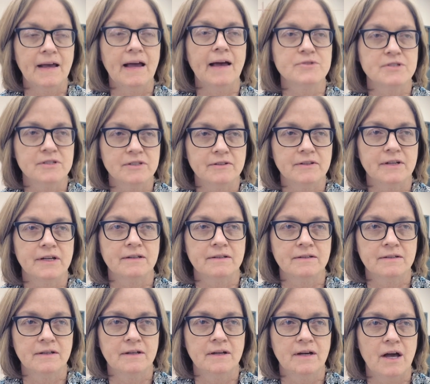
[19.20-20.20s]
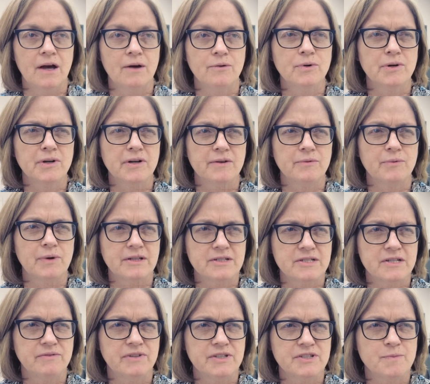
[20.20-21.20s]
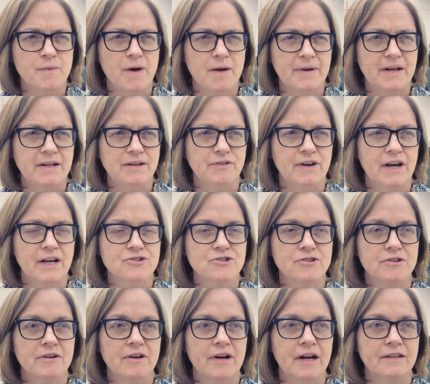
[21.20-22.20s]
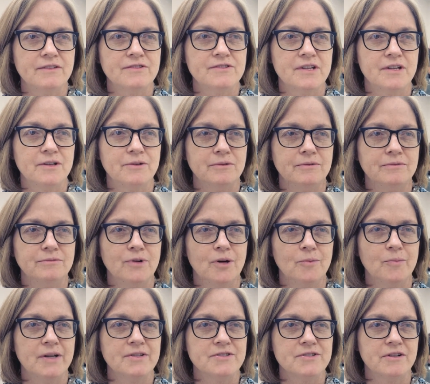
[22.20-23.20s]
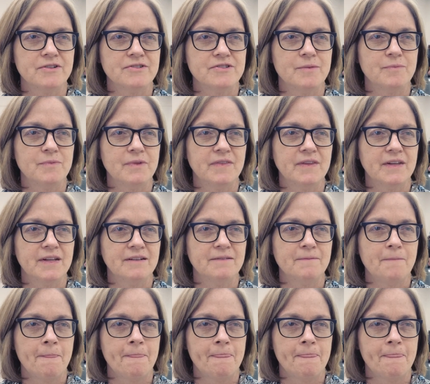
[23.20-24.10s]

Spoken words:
Absolutely. We're a relatively small manufacturer, and so robots aren't something that